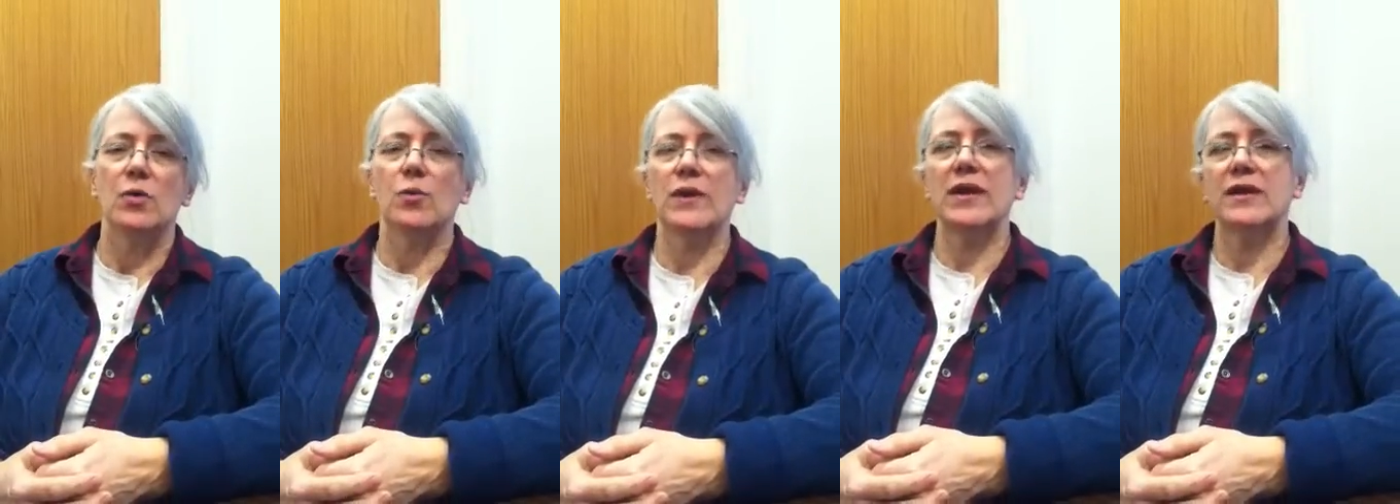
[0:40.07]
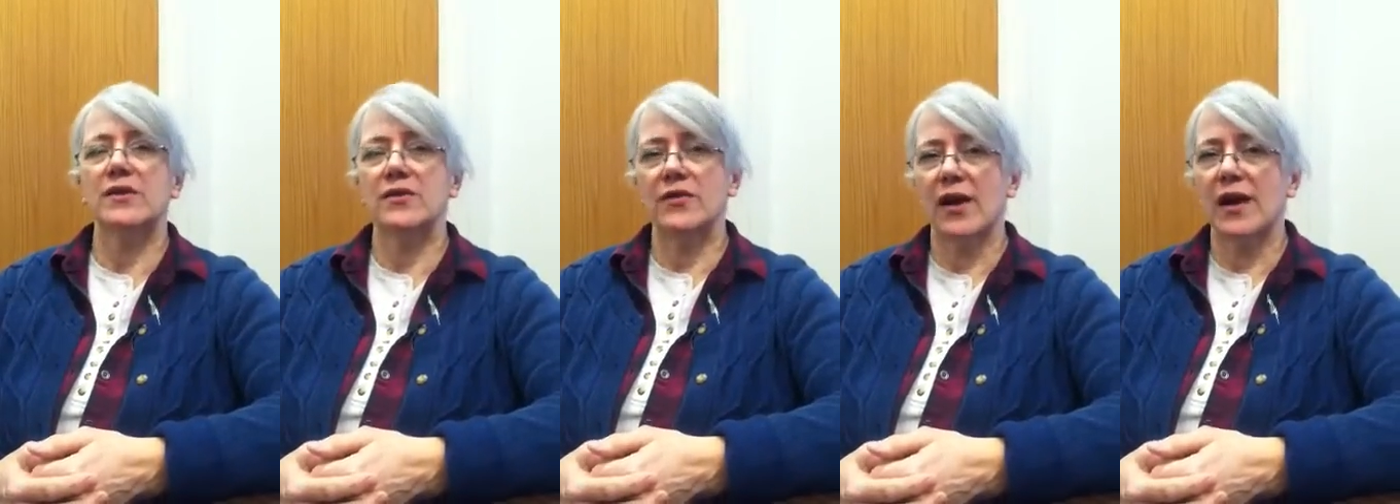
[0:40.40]
We
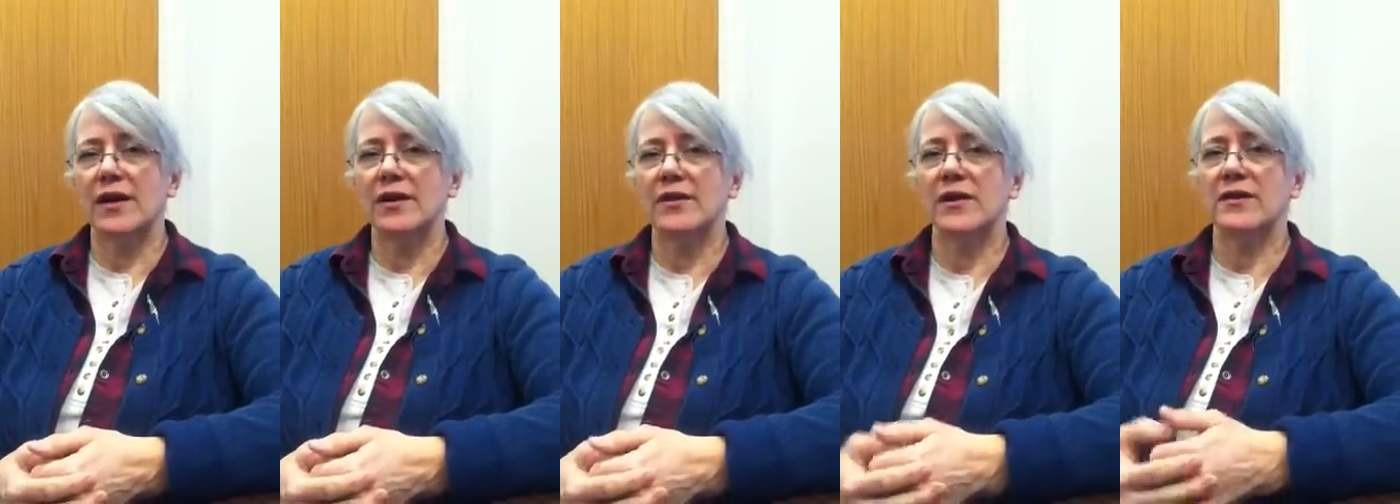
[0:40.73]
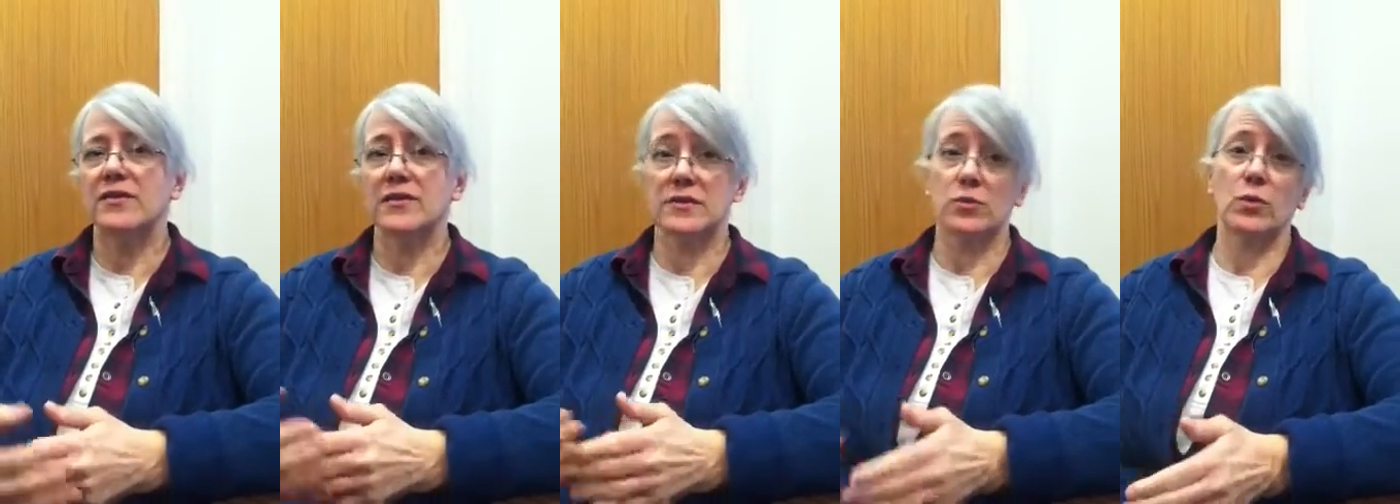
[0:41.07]
decided
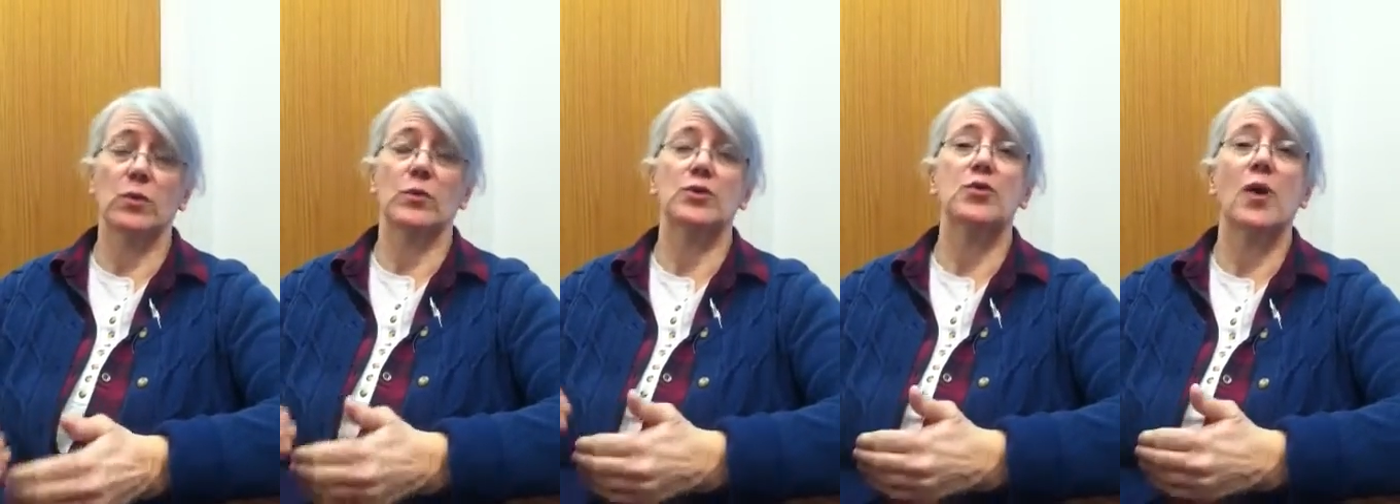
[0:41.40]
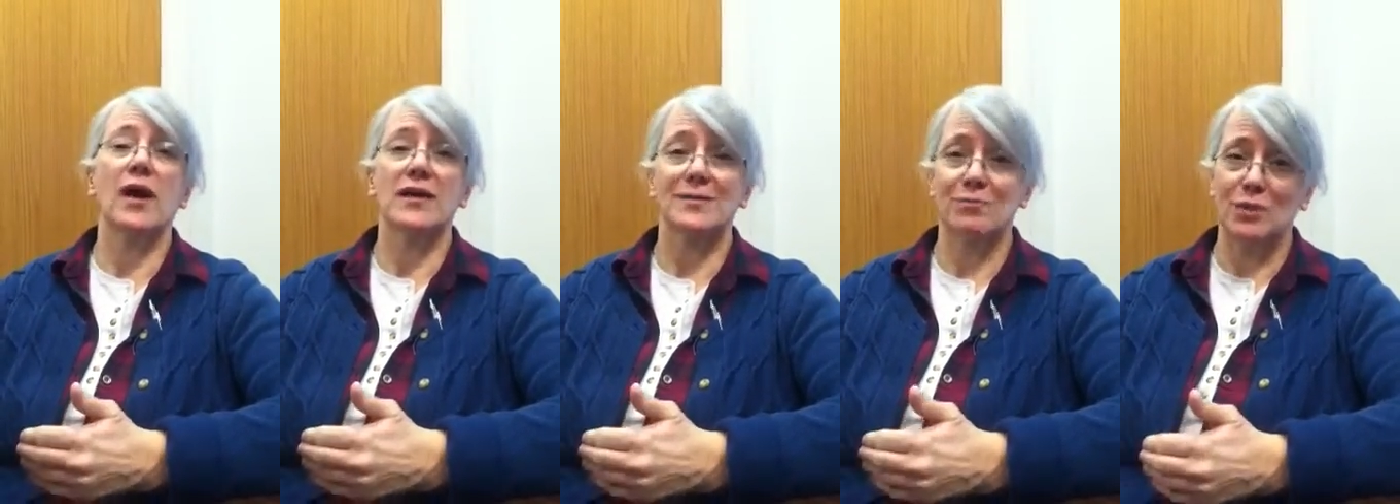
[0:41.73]
that since we were
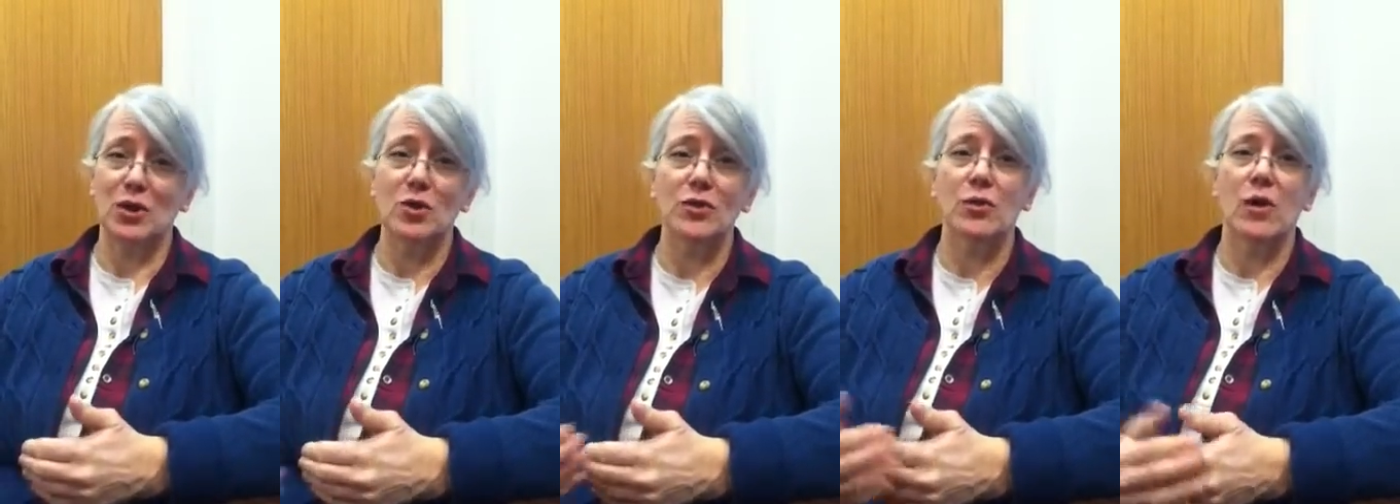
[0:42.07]
trying to build